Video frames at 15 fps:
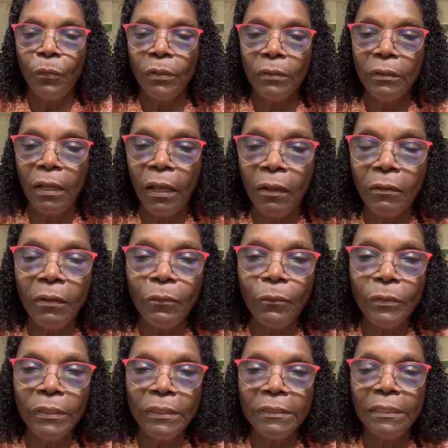how
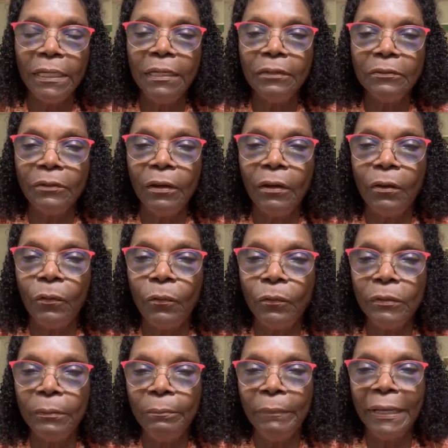long would it take?
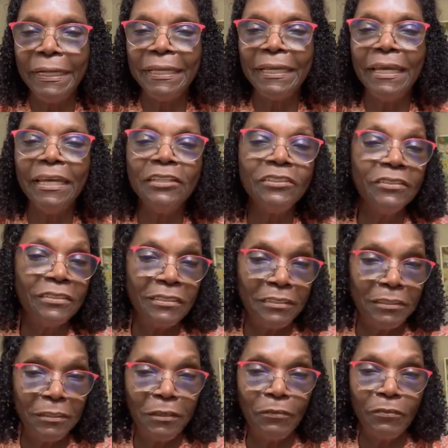The medications are
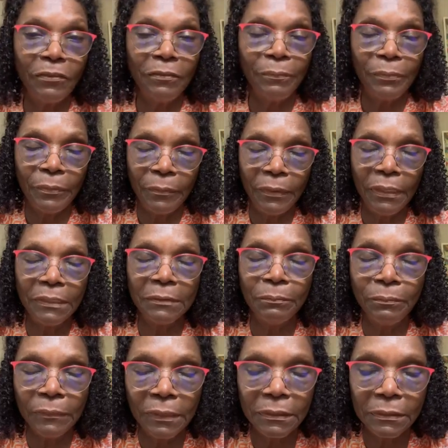different.
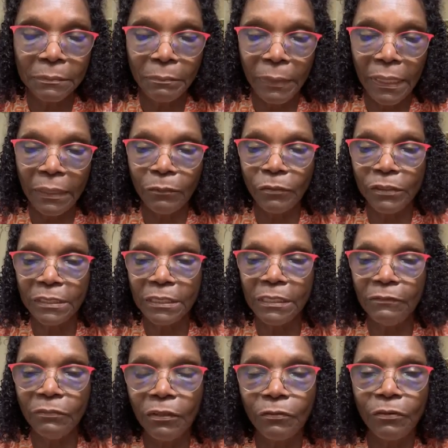This man
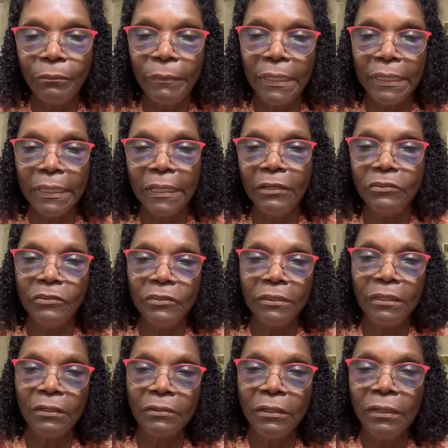received different medications
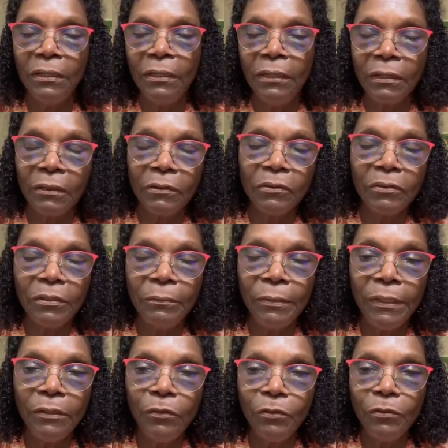that are currently
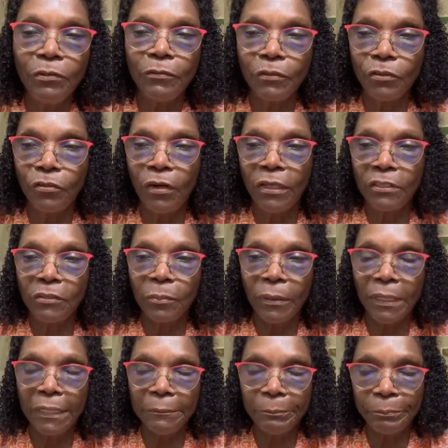being used for
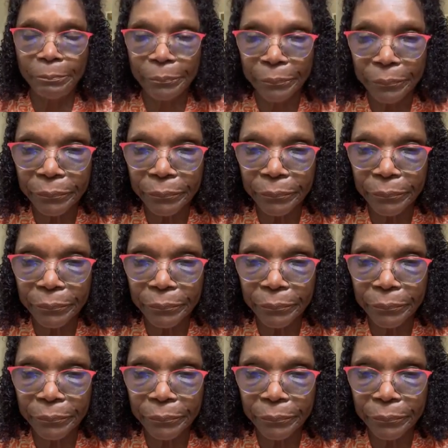transplant.